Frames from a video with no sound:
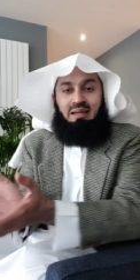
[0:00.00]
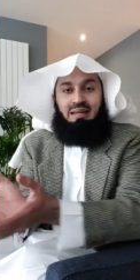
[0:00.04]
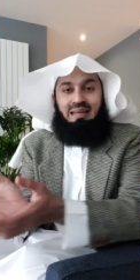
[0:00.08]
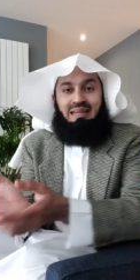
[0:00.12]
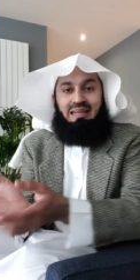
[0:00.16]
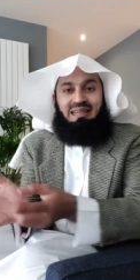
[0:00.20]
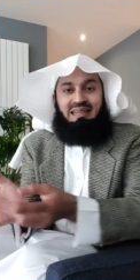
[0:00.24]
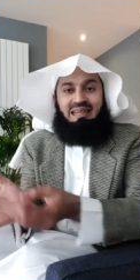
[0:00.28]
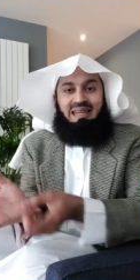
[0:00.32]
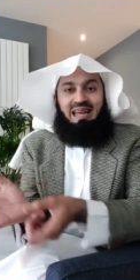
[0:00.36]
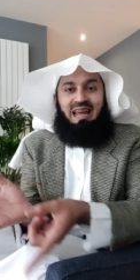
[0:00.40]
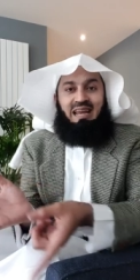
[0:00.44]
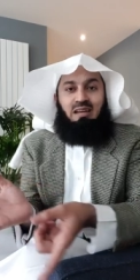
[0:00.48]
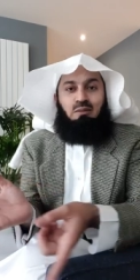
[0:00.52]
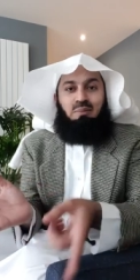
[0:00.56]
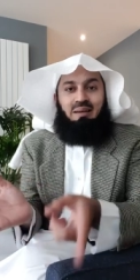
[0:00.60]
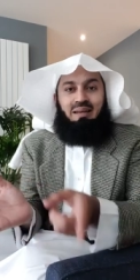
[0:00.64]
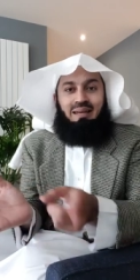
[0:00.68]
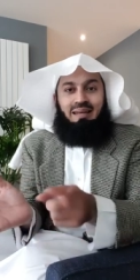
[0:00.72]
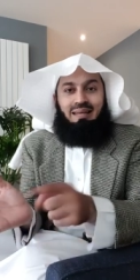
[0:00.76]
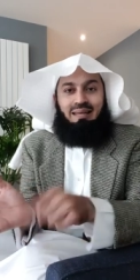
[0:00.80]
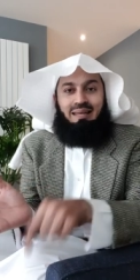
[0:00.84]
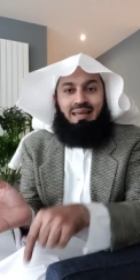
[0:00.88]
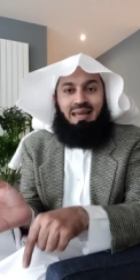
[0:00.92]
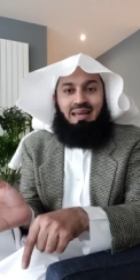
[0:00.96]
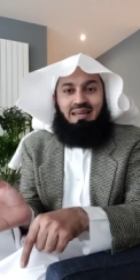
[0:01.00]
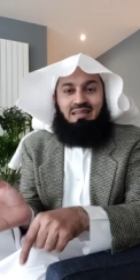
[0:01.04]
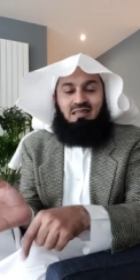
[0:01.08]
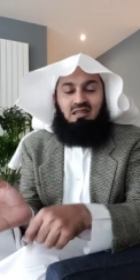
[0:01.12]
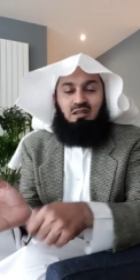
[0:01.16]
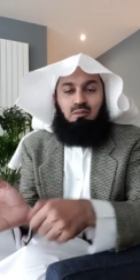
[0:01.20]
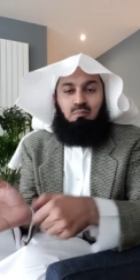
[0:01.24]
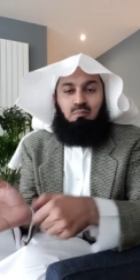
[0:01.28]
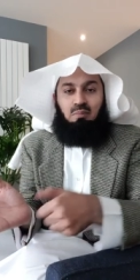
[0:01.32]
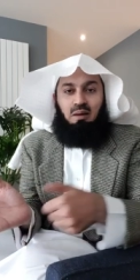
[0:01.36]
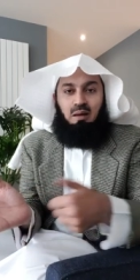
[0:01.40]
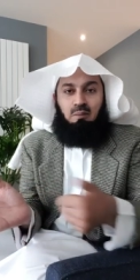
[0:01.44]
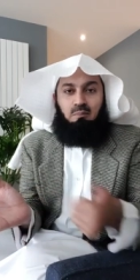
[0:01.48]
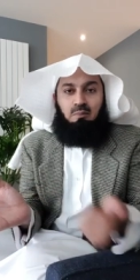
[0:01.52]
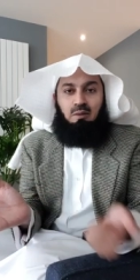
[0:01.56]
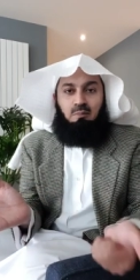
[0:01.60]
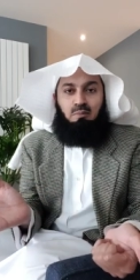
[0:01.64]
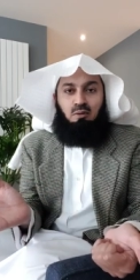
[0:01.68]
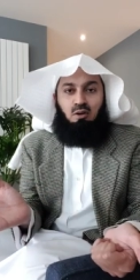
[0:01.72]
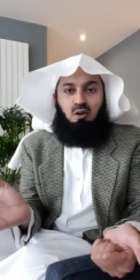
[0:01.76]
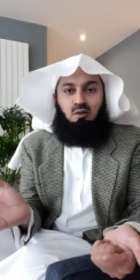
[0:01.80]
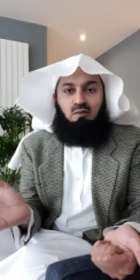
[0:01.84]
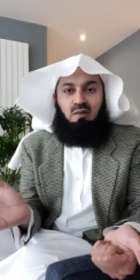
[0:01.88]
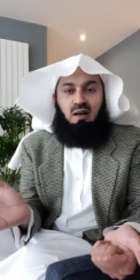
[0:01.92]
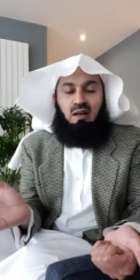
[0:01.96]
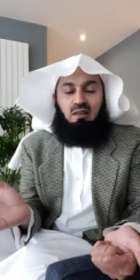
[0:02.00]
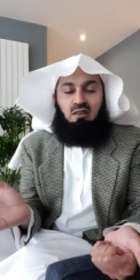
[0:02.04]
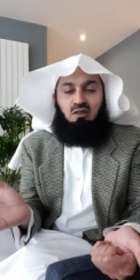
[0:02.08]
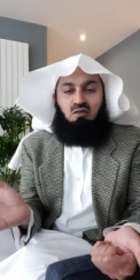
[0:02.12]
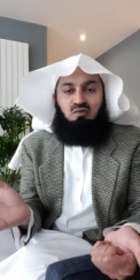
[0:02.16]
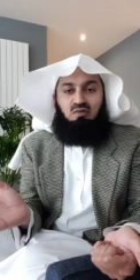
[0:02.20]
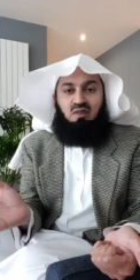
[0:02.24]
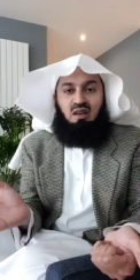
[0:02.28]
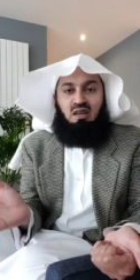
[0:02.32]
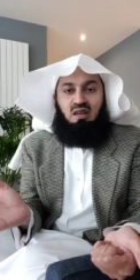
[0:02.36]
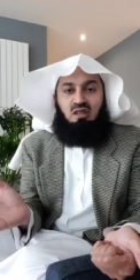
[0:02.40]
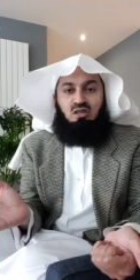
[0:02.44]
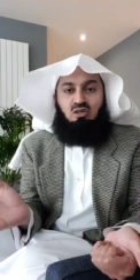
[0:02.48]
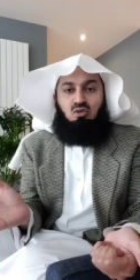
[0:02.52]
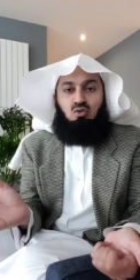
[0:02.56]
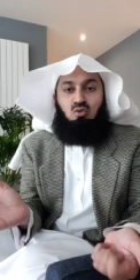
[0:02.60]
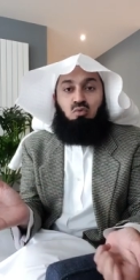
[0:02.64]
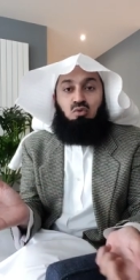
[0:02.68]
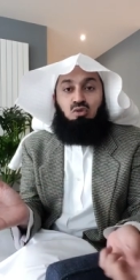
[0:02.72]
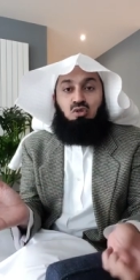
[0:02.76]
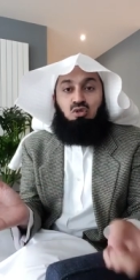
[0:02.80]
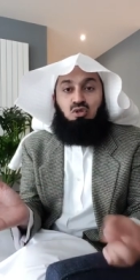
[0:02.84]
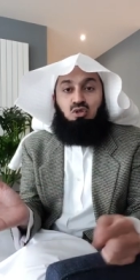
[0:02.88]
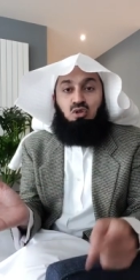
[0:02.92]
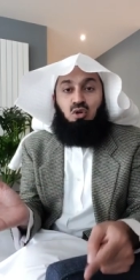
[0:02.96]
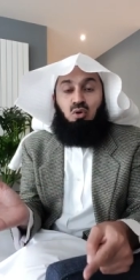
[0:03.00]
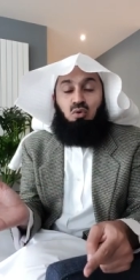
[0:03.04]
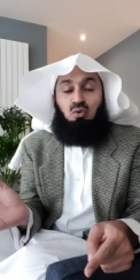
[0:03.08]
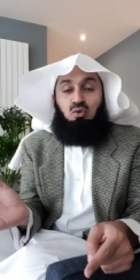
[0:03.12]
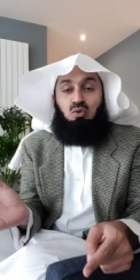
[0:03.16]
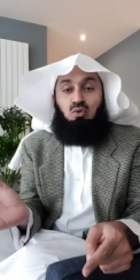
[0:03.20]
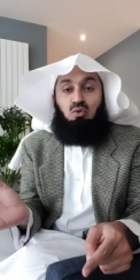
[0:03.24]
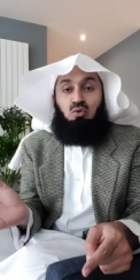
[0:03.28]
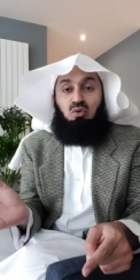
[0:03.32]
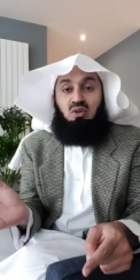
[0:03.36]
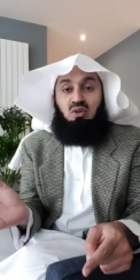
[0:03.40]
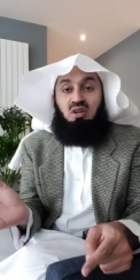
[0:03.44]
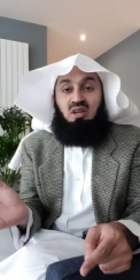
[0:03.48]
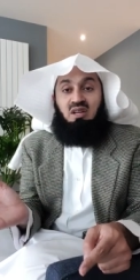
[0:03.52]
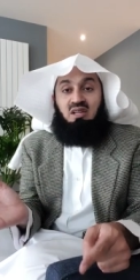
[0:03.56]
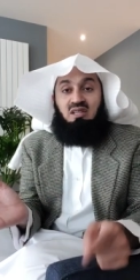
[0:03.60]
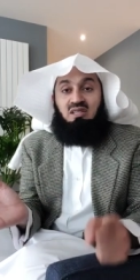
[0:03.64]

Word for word: it can be negated by people of other faiths who would show you